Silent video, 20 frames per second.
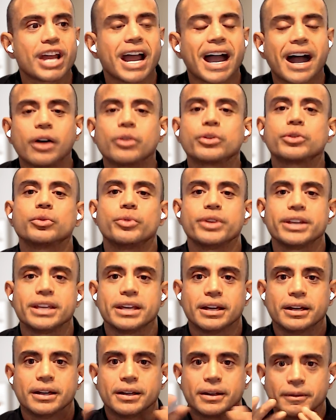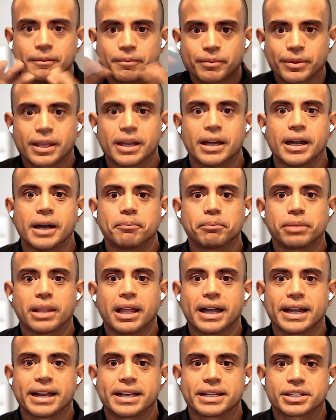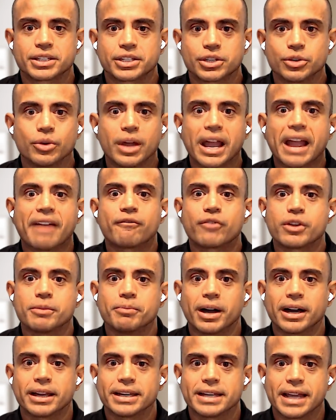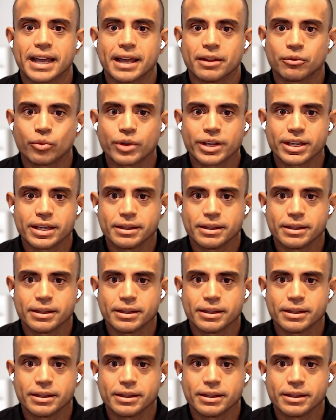How do we apply it to everybody? And